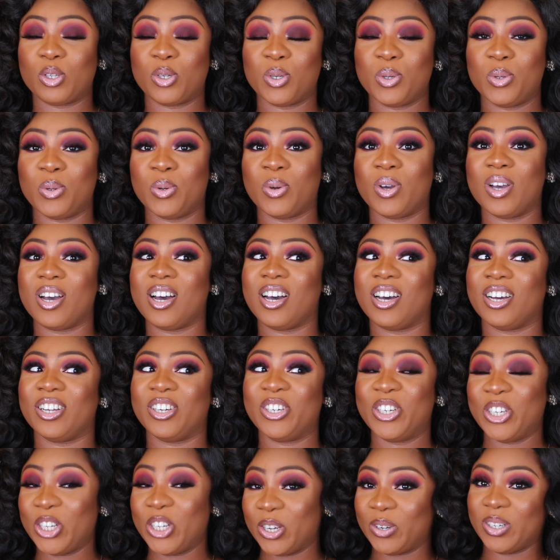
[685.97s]
to a
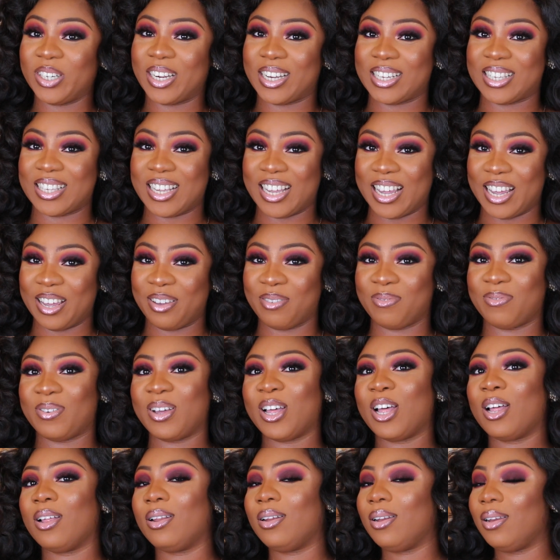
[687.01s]
New Year's Eve
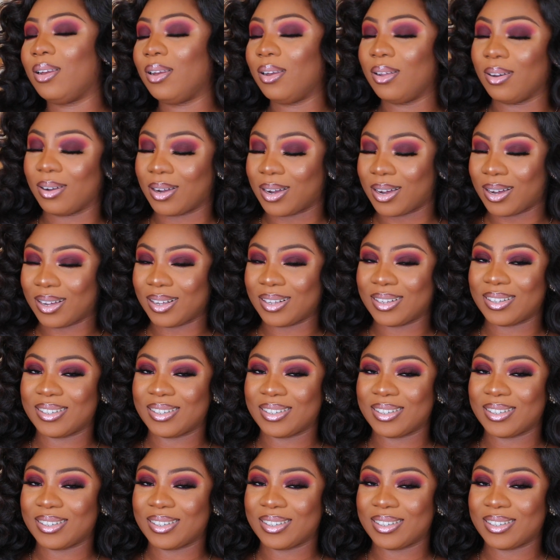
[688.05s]
look.